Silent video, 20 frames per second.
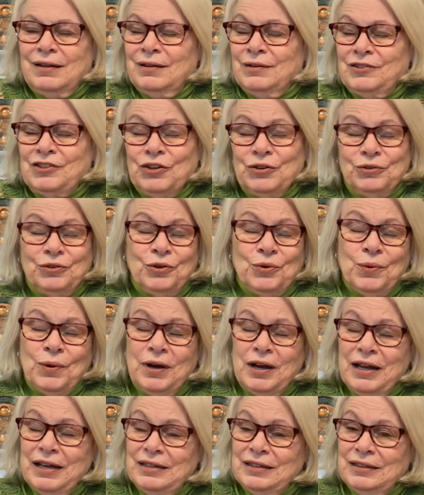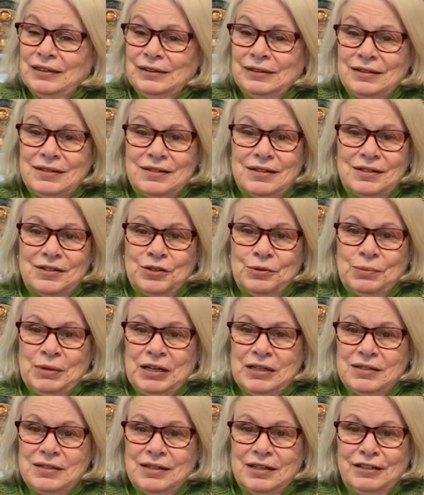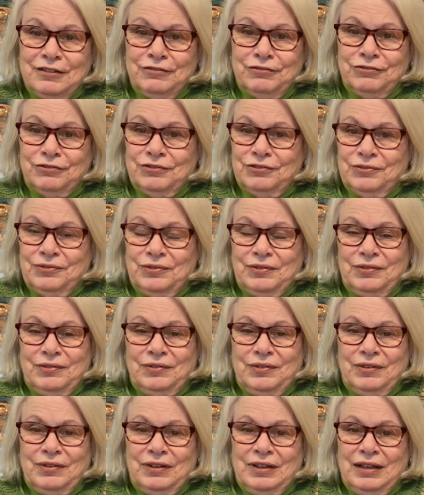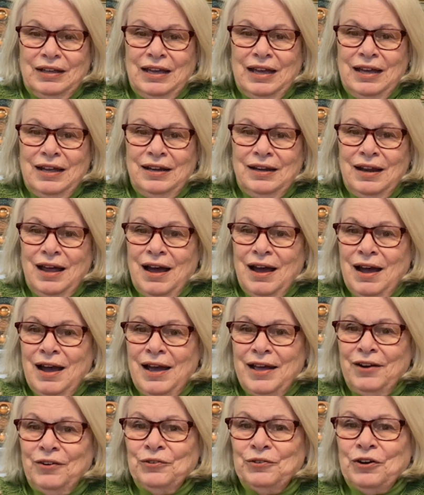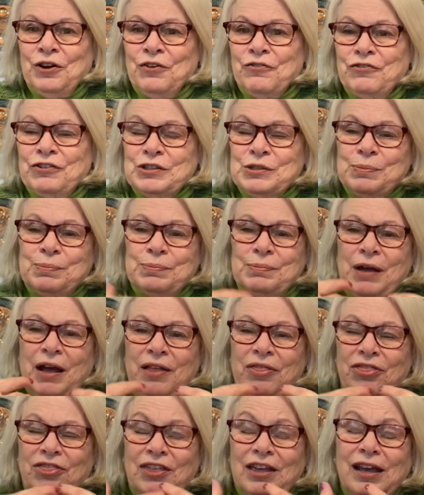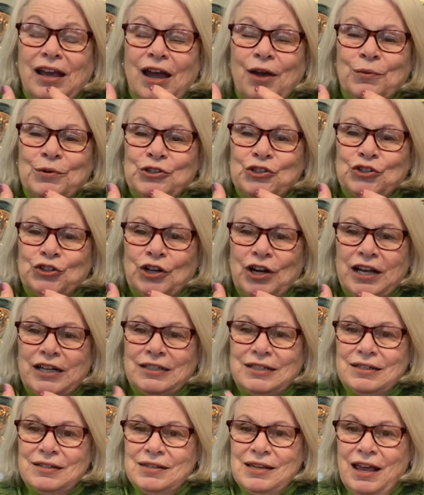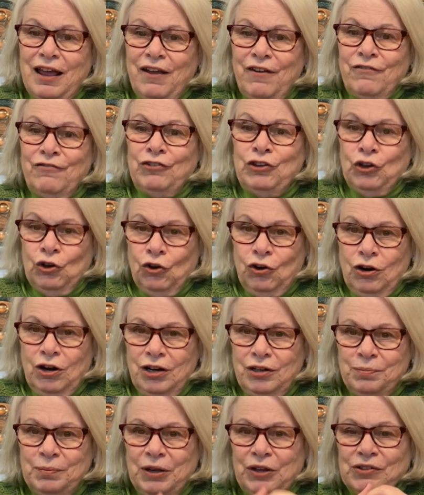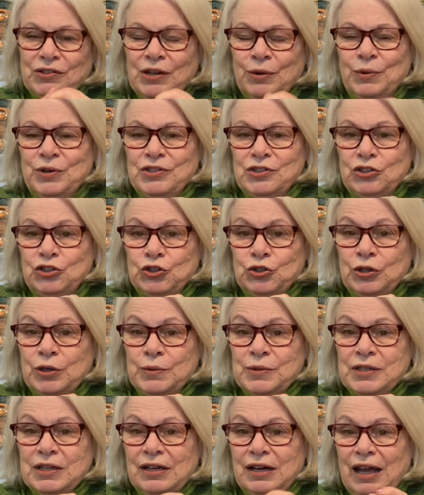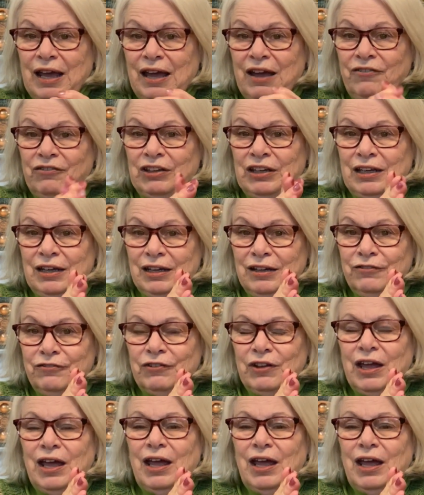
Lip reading: don't know why I didn't listen to myself. And I don't know if I think I was trying to save yarn because I wasn't sure I was going to have enough.